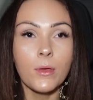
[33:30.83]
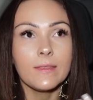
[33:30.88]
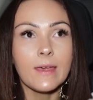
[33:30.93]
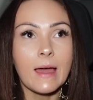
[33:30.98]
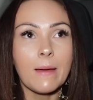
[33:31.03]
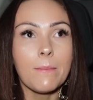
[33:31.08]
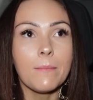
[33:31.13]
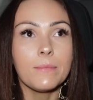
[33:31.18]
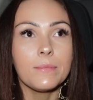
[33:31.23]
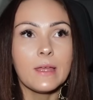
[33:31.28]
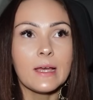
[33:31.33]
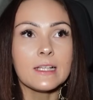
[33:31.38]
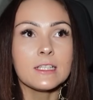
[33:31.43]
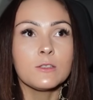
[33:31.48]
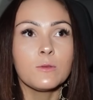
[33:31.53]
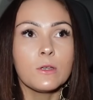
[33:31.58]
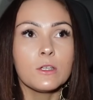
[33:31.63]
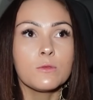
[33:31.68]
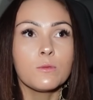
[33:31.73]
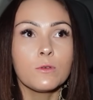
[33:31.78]
That that
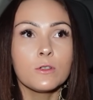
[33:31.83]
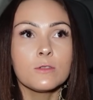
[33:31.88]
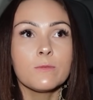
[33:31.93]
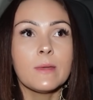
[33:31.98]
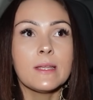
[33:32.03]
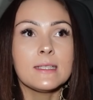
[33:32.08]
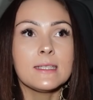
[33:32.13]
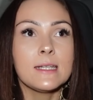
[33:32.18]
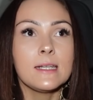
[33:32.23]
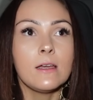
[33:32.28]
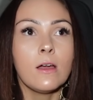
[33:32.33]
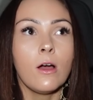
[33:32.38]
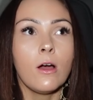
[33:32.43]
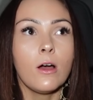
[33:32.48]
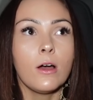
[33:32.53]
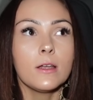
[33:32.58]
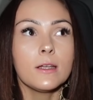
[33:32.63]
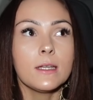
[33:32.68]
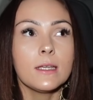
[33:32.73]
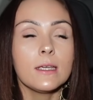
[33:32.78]
switch was mentally
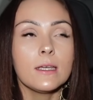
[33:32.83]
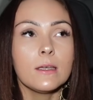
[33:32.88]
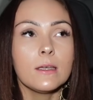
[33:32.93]
hard.